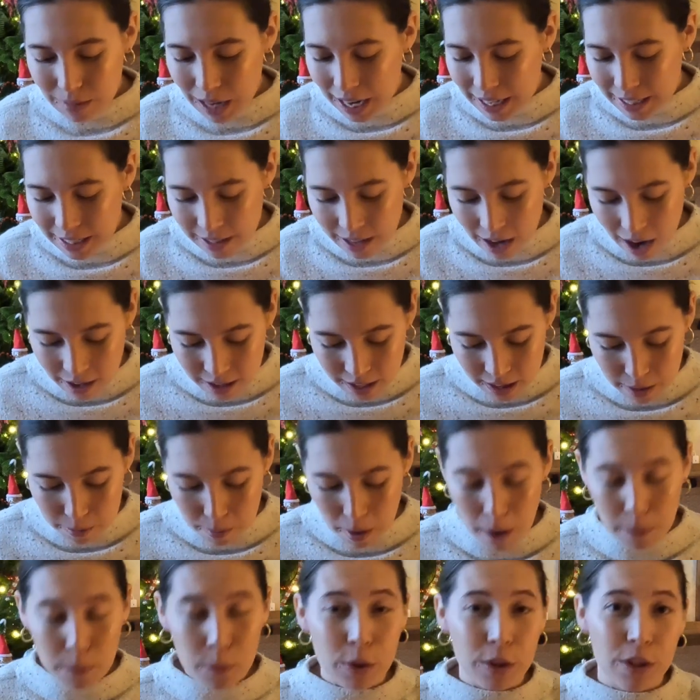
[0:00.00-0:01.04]
I stocked them
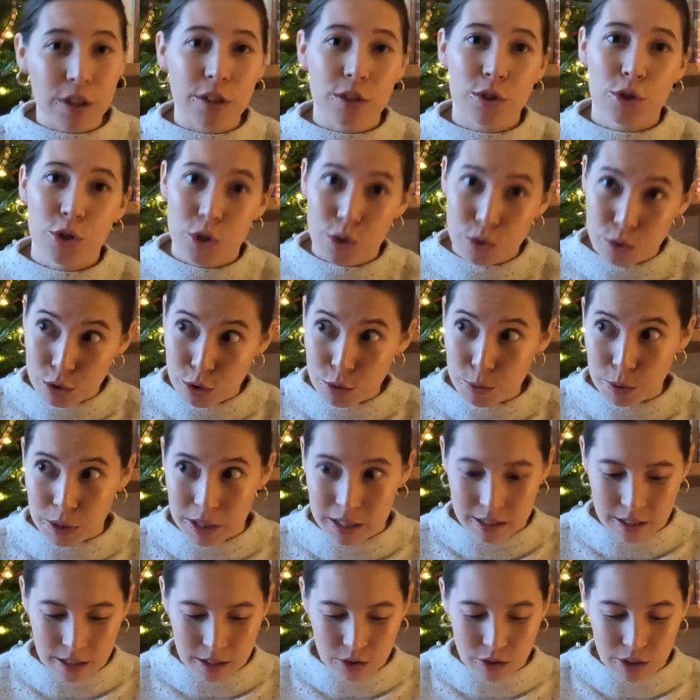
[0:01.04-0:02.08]
up with 2 new
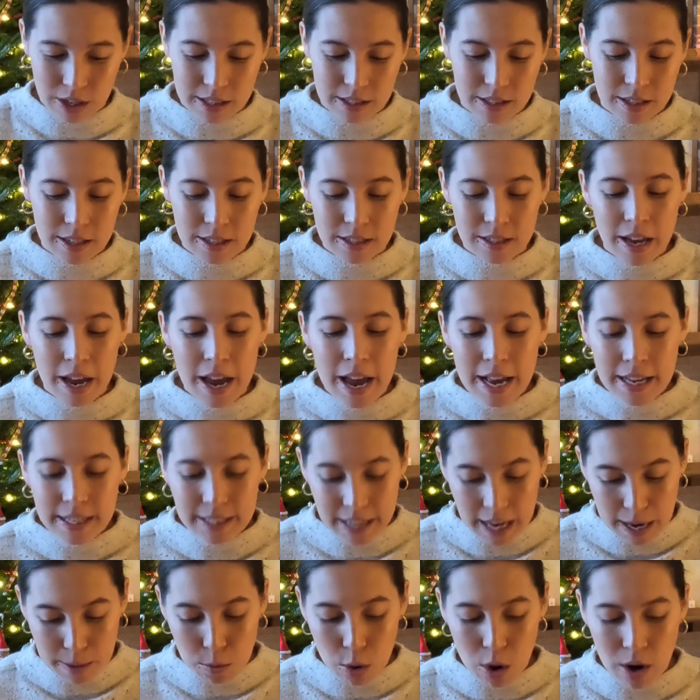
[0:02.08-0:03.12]
princess dresses,
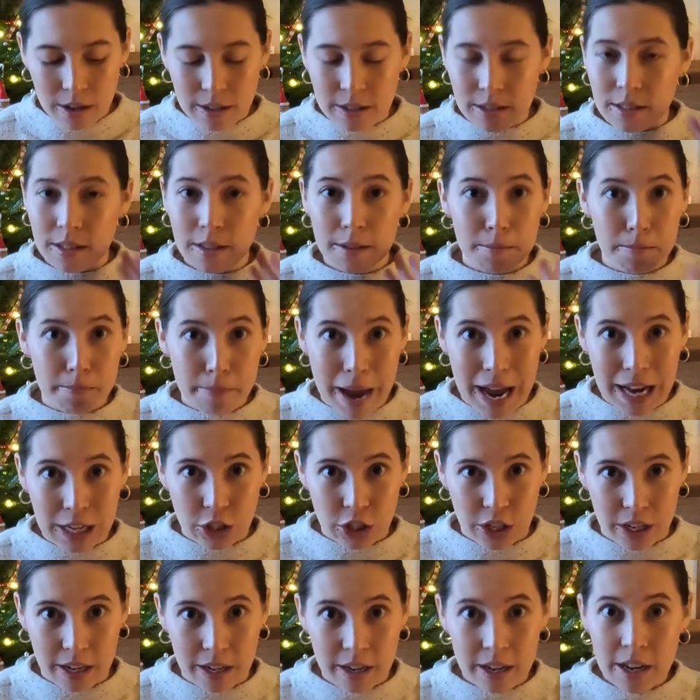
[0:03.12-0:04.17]
same ones,
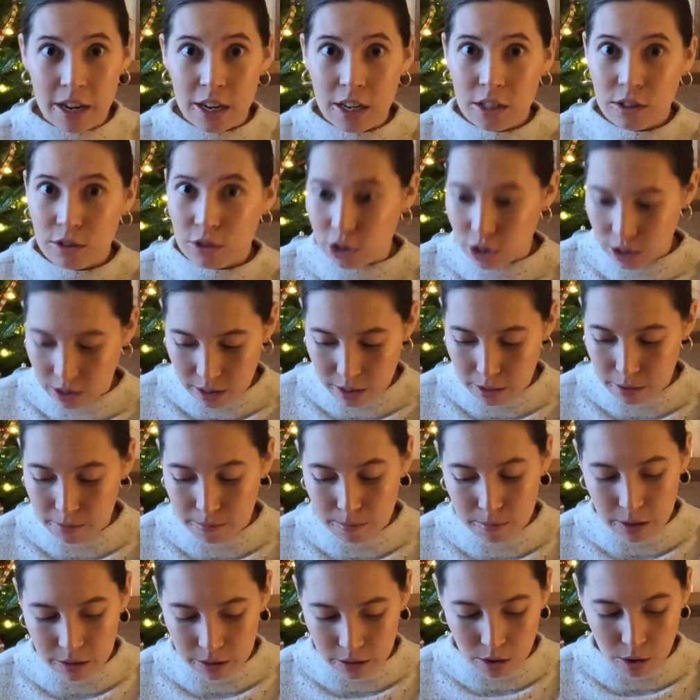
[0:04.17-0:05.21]
matching, just in
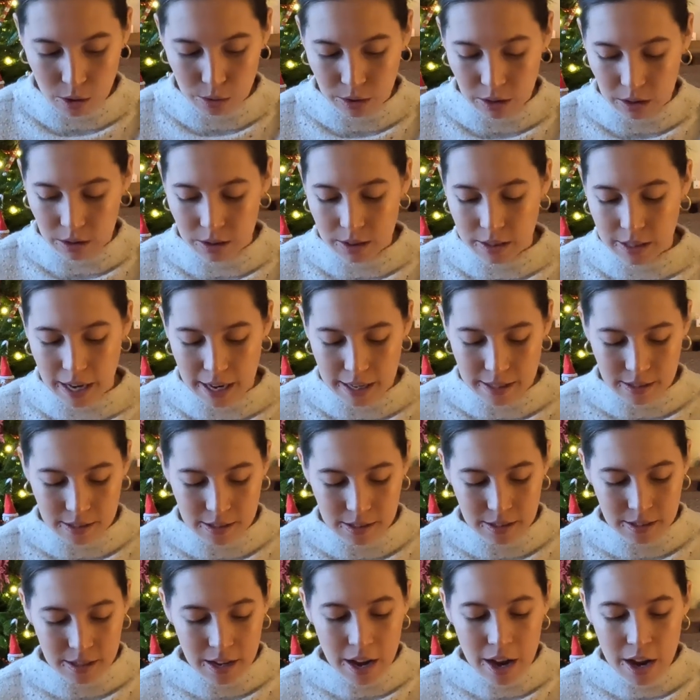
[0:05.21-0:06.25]
their own little
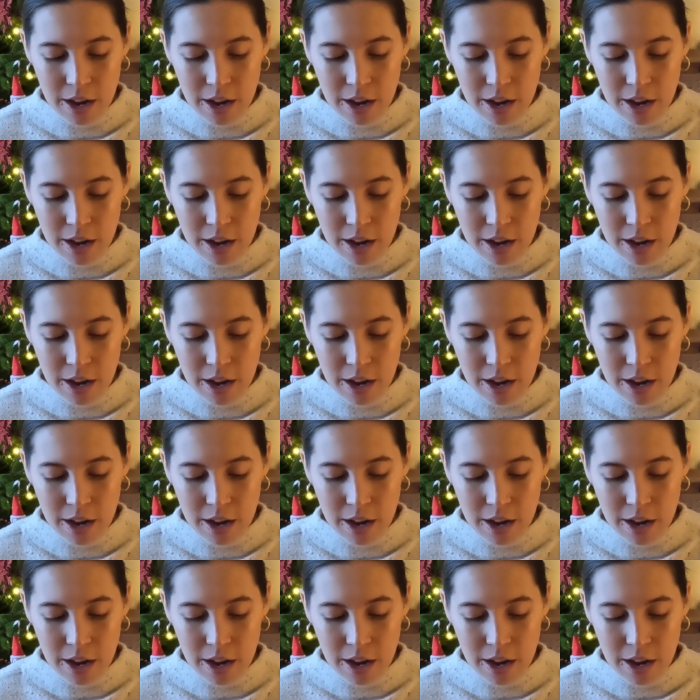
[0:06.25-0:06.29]
sizes.